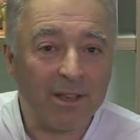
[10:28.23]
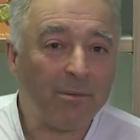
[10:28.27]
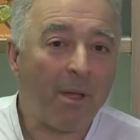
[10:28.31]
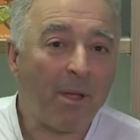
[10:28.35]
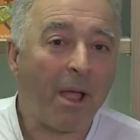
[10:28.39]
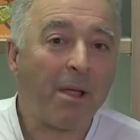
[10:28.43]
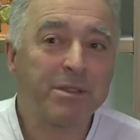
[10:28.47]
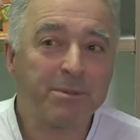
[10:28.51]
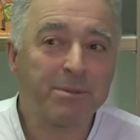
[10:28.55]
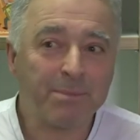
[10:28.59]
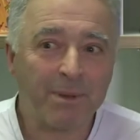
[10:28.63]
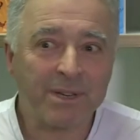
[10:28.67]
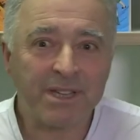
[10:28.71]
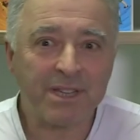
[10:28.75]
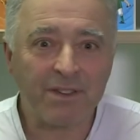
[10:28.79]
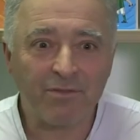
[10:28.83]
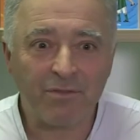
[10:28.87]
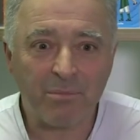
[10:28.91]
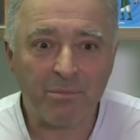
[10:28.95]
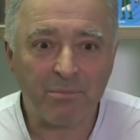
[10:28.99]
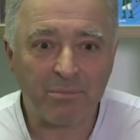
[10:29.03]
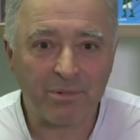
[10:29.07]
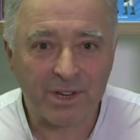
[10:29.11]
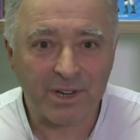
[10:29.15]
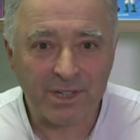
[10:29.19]
especially
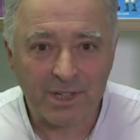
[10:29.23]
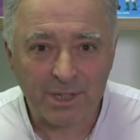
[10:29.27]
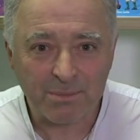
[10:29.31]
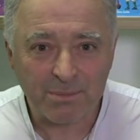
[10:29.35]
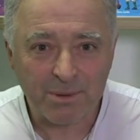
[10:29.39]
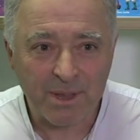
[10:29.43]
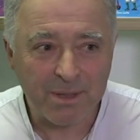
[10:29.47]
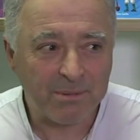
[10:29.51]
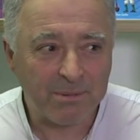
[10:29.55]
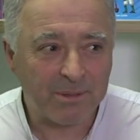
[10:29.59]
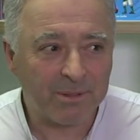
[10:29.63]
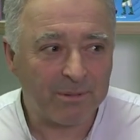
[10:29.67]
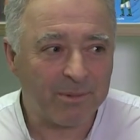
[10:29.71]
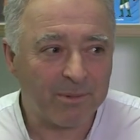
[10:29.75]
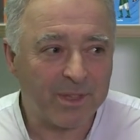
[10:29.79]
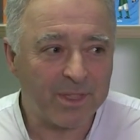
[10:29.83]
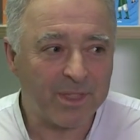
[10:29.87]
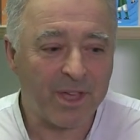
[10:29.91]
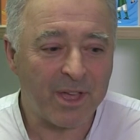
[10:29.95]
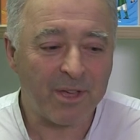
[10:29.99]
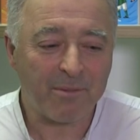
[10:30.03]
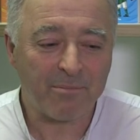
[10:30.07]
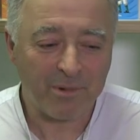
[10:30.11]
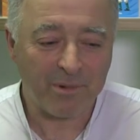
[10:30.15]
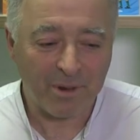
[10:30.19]
for british people with
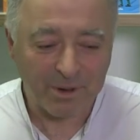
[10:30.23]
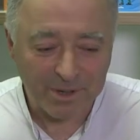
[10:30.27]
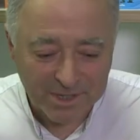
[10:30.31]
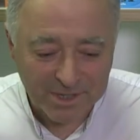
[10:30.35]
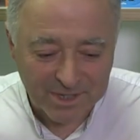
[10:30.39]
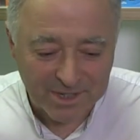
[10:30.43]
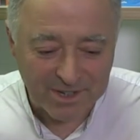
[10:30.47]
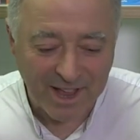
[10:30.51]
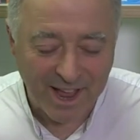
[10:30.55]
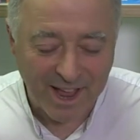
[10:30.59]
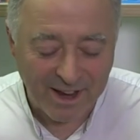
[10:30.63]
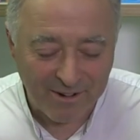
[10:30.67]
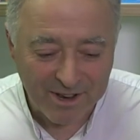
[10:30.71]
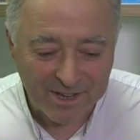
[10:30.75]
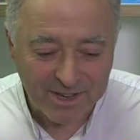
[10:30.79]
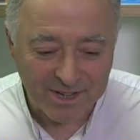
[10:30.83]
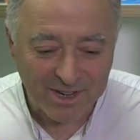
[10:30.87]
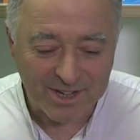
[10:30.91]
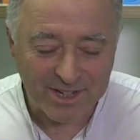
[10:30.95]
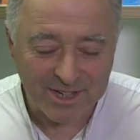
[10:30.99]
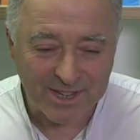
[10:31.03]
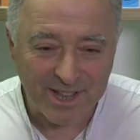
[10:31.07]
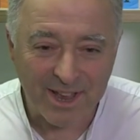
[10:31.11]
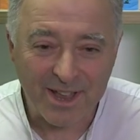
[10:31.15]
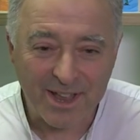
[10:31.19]
their protestant
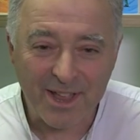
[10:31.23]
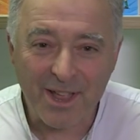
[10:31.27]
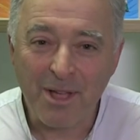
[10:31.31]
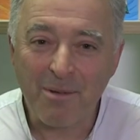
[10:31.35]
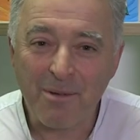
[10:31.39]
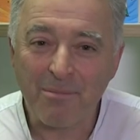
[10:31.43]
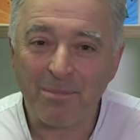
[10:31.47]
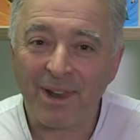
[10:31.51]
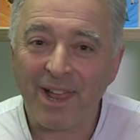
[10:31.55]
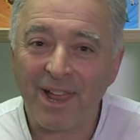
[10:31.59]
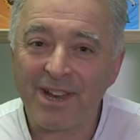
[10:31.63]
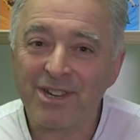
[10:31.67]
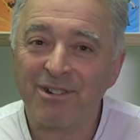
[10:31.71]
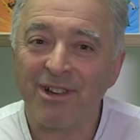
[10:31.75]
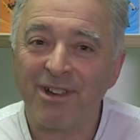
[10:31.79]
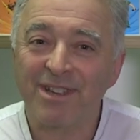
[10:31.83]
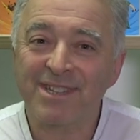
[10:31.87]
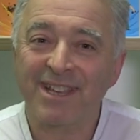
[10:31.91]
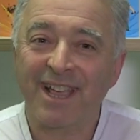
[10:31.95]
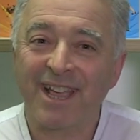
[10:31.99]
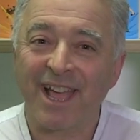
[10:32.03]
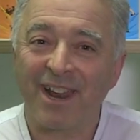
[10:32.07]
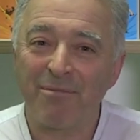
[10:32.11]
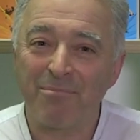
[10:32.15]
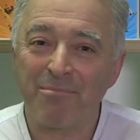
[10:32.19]
heritage that pleasure as
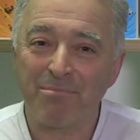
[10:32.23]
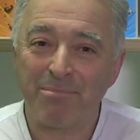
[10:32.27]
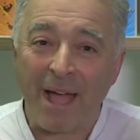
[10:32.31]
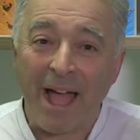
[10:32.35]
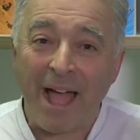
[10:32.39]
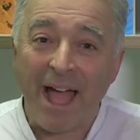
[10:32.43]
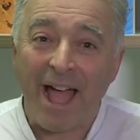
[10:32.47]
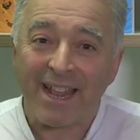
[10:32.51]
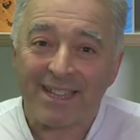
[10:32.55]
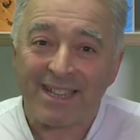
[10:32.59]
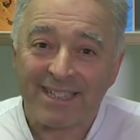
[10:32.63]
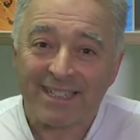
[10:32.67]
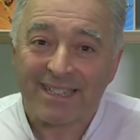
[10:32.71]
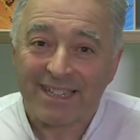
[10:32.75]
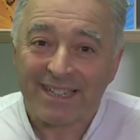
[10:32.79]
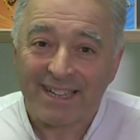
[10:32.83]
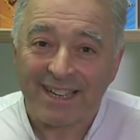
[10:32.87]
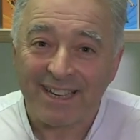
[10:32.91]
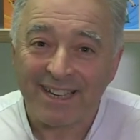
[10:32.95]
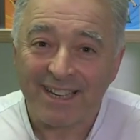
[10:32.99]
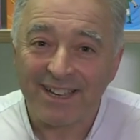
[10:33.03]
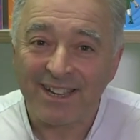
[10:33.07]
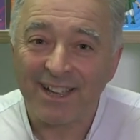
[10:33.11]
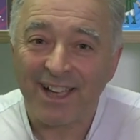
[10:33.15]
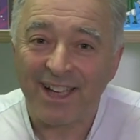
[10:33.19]
a kind of bad
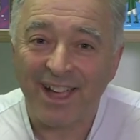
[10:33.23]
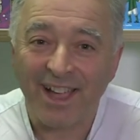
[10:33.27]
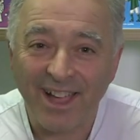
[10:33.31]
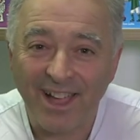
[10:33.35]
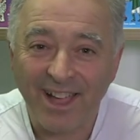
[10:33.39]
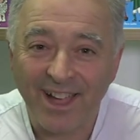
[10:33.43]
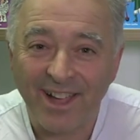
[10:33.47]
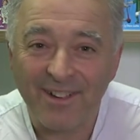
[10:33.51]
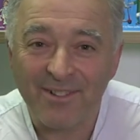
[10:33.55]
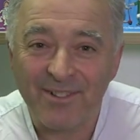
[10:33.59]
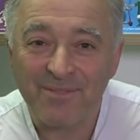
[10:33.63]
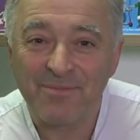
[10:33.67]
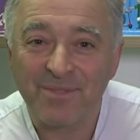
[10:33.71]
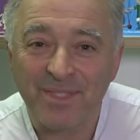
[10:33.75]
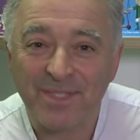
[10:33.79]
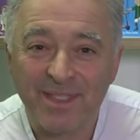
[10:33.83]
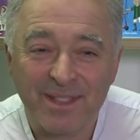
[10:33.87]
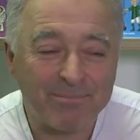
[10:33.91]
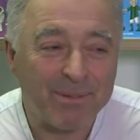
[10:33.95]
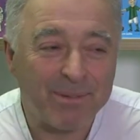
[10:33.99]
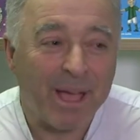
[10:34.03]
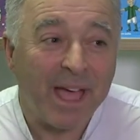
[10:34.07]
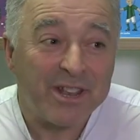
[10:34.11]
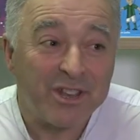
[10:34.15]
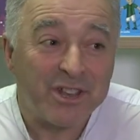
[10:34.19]
uh,
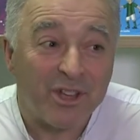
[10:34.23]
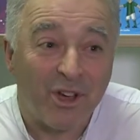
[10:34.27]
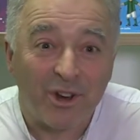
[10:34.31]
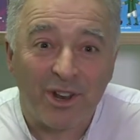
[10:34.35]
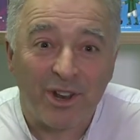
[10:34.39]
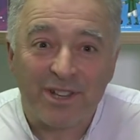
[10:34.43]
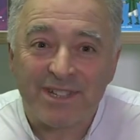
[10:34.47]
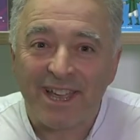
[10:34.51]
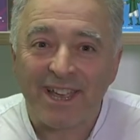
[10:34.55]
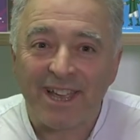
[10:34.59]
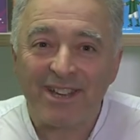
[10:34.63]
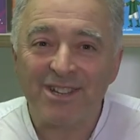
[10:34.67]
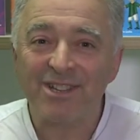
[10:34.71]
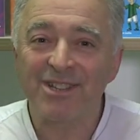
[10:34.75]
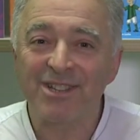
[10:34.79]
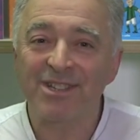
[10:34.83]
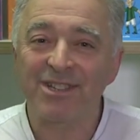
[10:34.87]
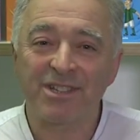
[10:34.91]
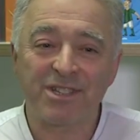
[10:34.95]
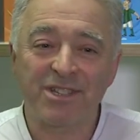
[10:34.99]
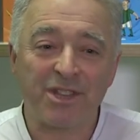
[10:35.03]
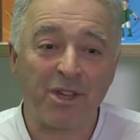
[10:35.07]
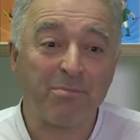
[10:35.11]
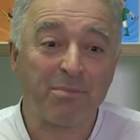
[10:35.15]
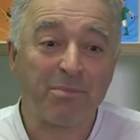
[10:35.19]
bad connotations
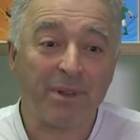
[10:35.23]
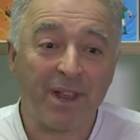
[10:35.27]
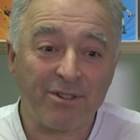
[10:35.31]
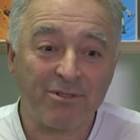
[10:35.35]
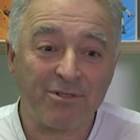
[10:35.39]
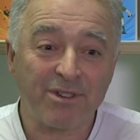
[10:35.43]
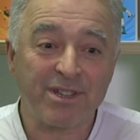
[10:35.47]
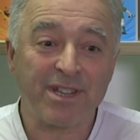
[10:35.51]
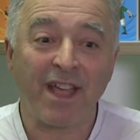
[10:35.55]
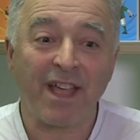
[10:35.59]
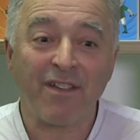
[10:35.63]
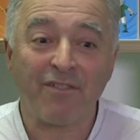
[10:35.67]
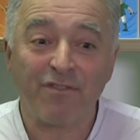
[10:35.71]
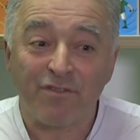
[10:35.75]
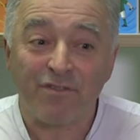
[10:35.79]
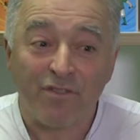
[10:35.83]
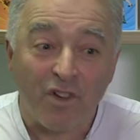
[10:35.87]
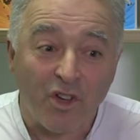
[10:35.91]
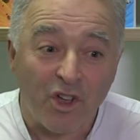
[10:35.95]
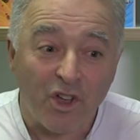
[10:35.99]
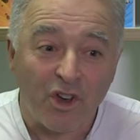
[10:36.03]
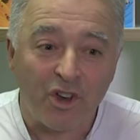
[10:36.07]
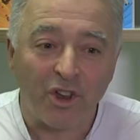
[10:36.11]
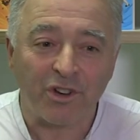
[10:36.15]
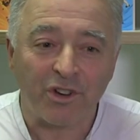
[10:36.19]
as though pleasure is like
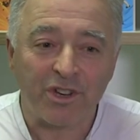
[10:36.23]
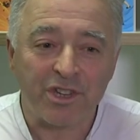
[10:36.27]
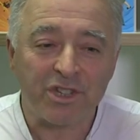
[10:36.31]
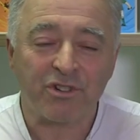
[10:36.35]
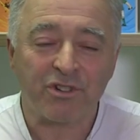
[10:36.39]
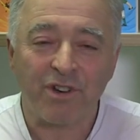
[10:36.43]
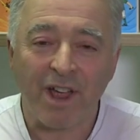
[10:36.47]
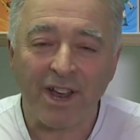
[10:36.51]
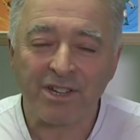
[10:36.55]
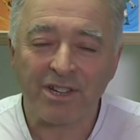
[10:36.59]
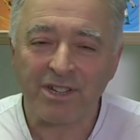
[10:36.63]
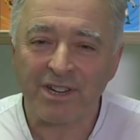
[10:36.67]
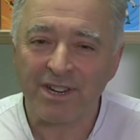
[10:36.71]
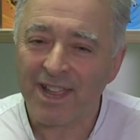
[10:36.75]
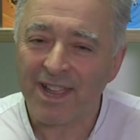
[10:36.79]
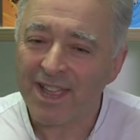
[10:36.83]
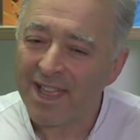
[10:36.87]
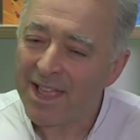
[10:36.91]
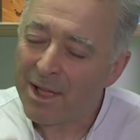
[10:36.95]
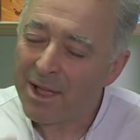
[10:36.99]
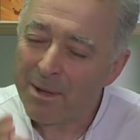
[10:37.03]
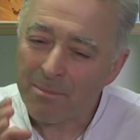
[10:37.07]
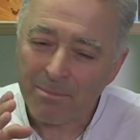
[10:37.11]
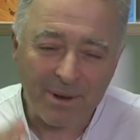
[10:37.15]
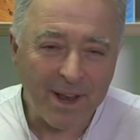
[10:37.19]
fun or distraction.
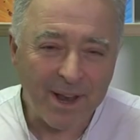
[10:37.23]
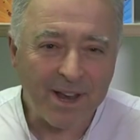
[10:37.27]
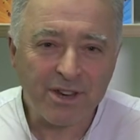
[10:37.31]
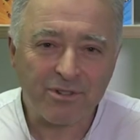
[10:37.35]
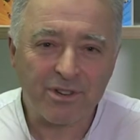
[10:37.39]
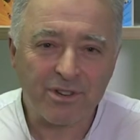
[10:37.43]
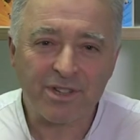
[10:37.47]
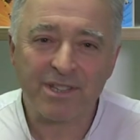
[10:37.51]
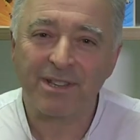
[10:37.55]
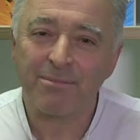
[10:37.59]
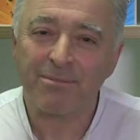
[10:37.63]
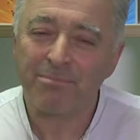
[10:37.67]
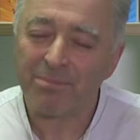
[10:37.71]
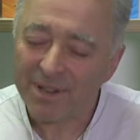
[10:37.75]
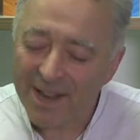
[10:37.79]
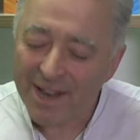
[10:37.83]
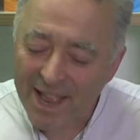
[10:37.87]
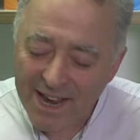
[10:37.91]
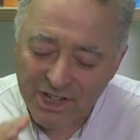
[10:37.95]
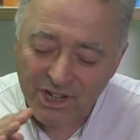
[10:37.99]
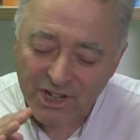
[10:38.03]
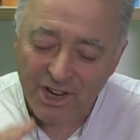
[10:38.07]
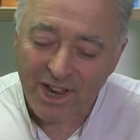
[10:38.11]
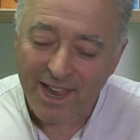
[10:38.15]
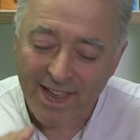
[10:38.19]
Pleasure is,
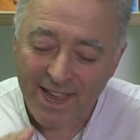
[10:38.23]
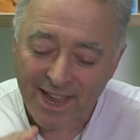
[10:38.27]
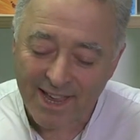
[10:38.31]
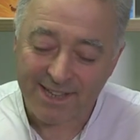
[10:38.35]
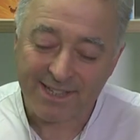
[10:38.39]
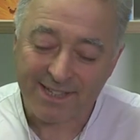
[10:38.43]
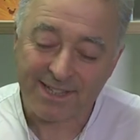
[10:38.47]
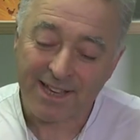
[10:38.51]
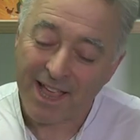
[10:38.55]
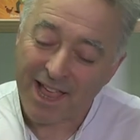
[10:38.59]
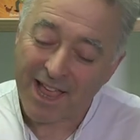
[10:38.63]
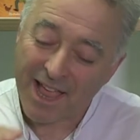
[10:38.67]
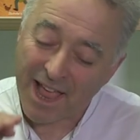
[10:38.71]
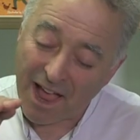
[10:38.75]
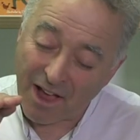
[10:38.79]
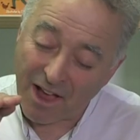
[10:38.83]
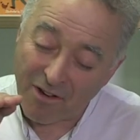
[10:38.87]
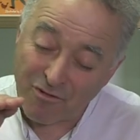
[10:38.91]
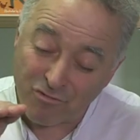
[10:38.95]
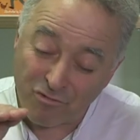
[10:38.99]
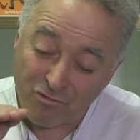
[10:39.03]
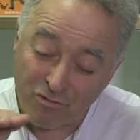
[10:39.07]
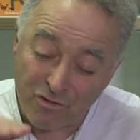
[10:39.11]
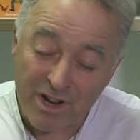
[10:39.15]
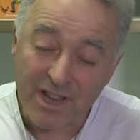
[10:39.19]
pleasure is a
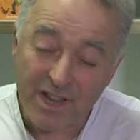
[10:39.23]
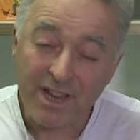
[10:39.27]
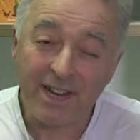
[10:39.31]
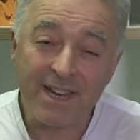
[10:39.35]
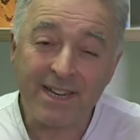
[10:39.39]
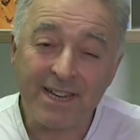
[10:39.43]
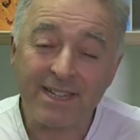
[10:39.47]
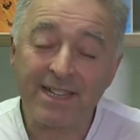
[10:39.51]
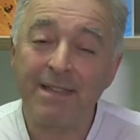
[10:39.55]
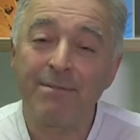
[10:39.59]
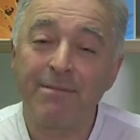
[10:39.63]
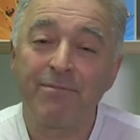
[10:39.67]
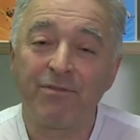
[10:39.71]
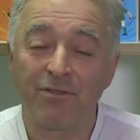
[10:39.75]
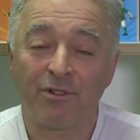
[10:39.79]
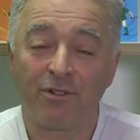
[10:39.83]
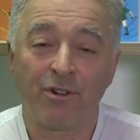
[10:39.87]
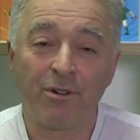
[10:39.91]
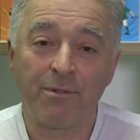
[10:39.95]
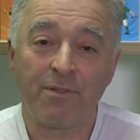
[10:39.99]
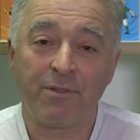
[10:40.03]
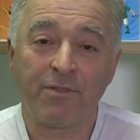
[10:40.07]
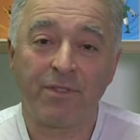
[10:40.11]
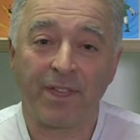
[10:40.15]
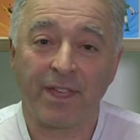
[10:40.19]
really deep
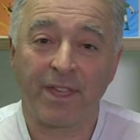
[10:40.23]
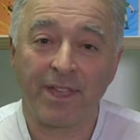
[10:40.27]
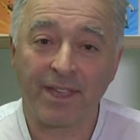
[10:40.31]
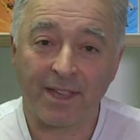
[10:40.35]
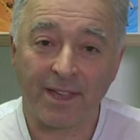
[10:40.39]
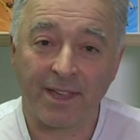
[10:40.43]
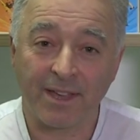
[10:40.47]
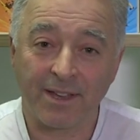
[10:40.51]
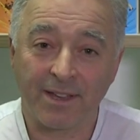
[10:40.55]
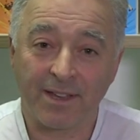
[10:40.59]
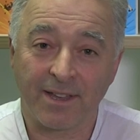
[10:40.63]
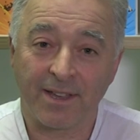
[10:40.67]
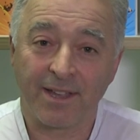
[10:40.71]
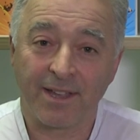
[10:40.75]
form of thinking.